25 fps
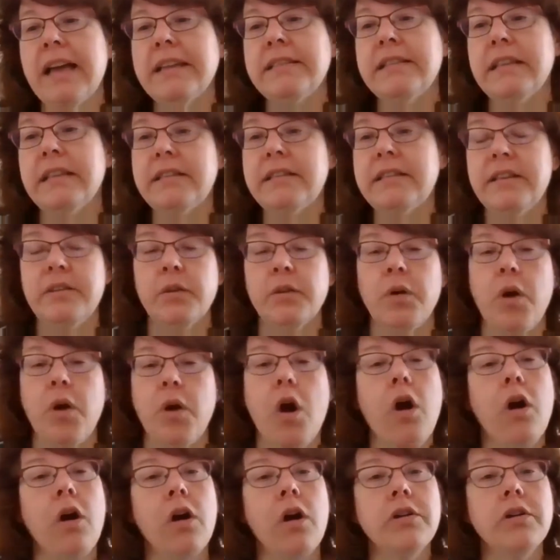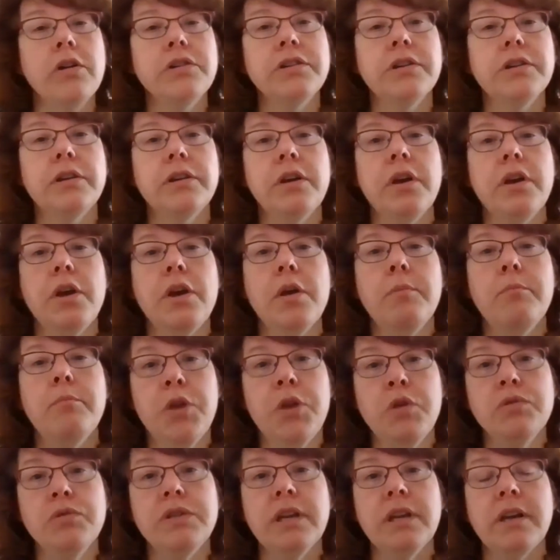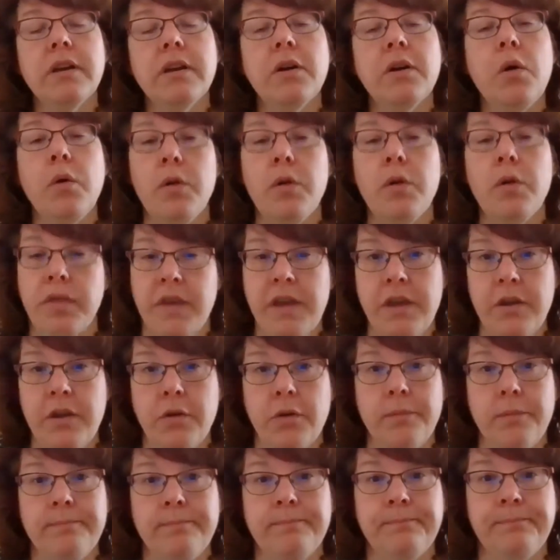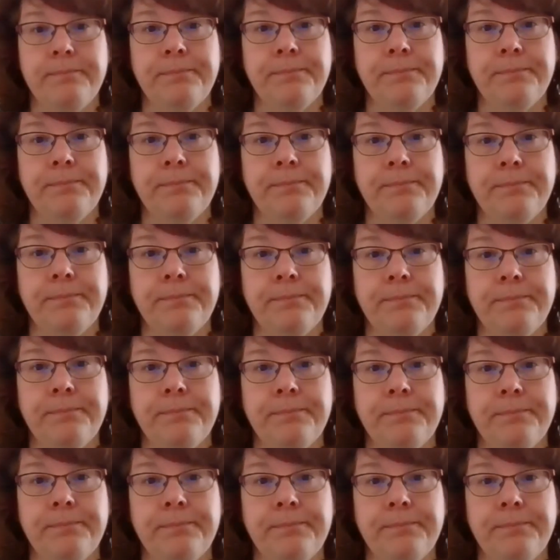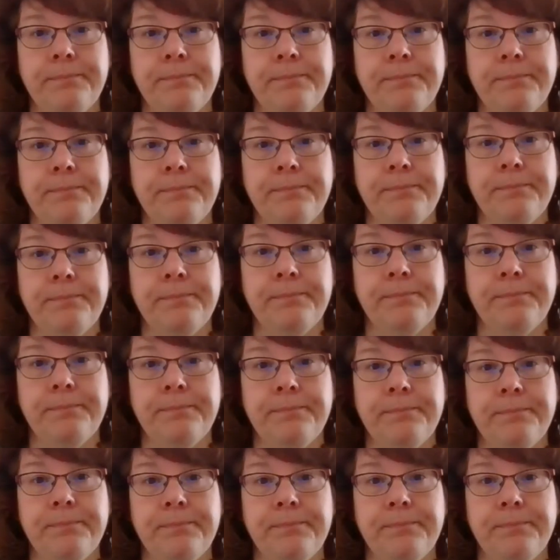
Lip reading: that's either art, music, or theater. Next up, general